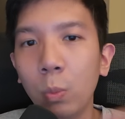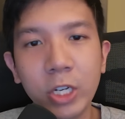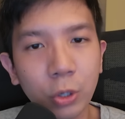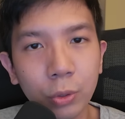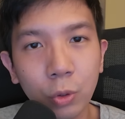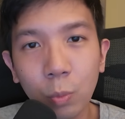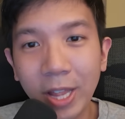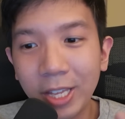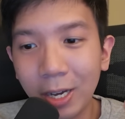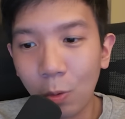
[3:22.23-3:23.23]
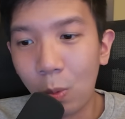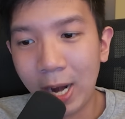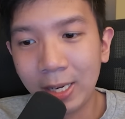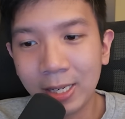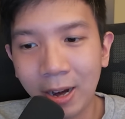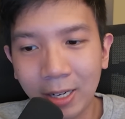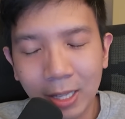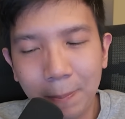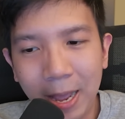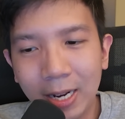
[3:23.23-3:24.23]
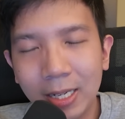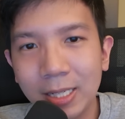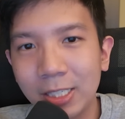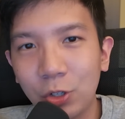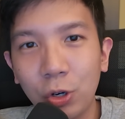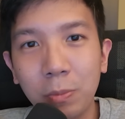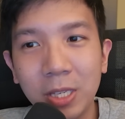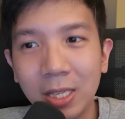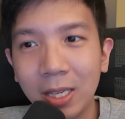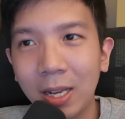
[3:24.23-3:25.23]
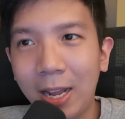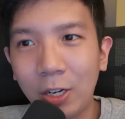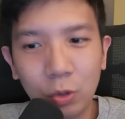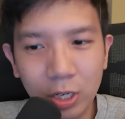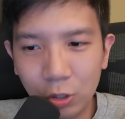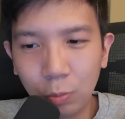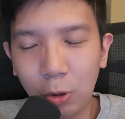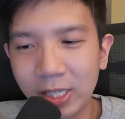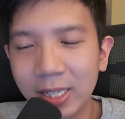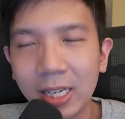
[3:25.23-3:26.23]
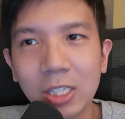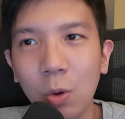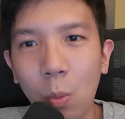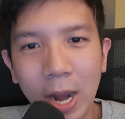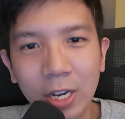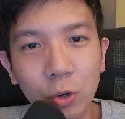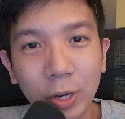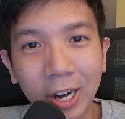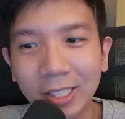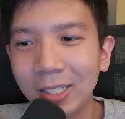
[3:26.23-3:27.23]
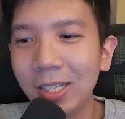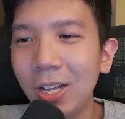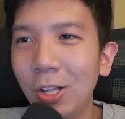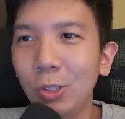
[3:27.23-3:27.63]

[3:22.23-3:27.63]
We don't know whether a 1 character banner is going to be in 2.6, 1 new character,